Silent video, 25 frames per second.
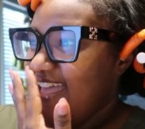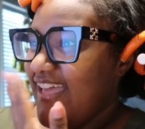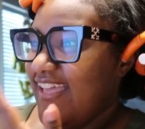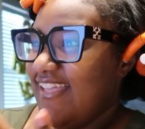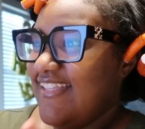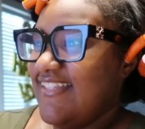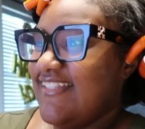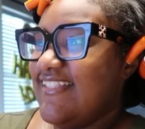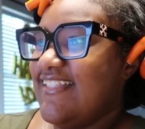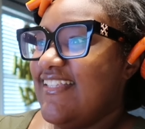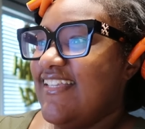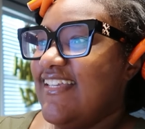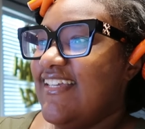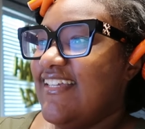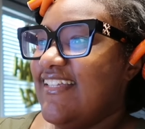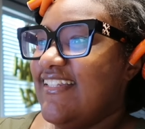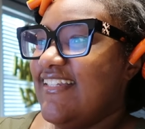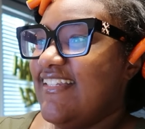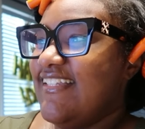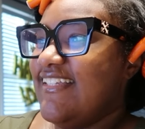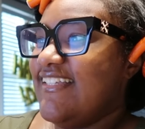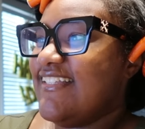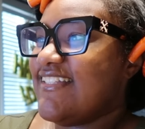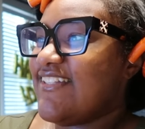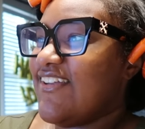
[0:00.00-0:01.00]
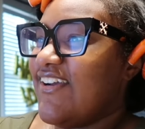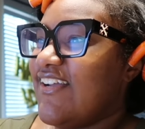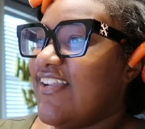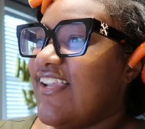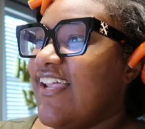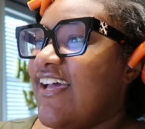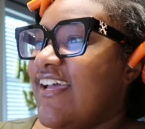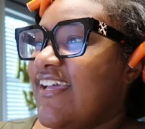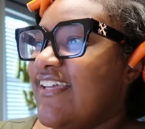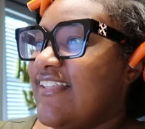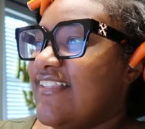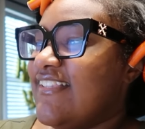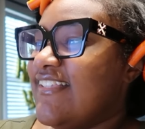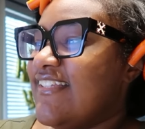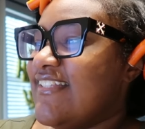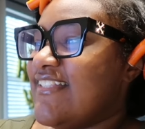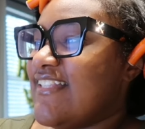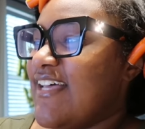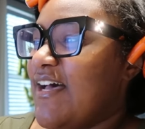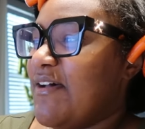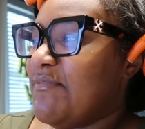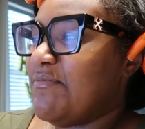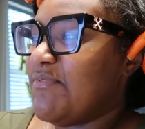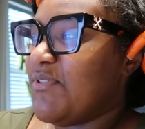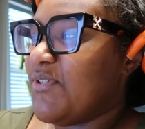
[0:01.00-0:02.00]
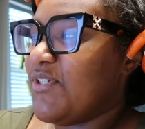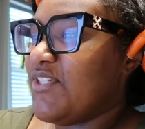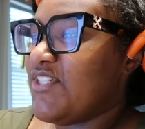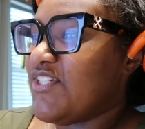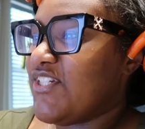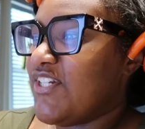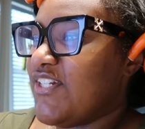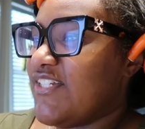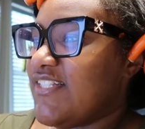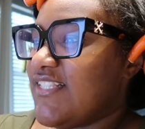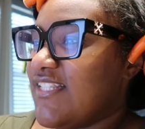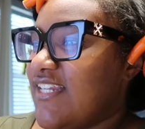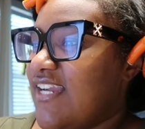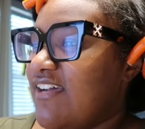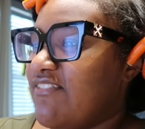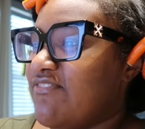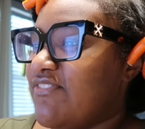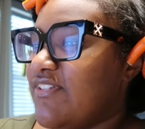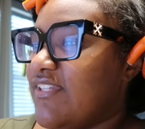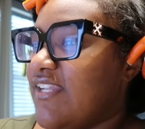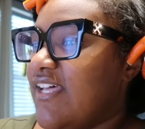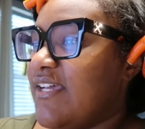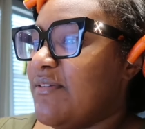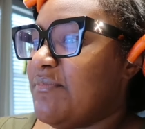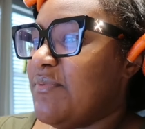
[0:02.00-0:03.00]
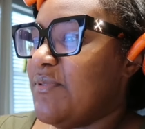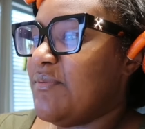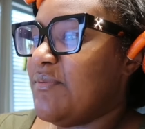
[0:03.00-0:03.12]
And then these are like the top three shirts that I feel like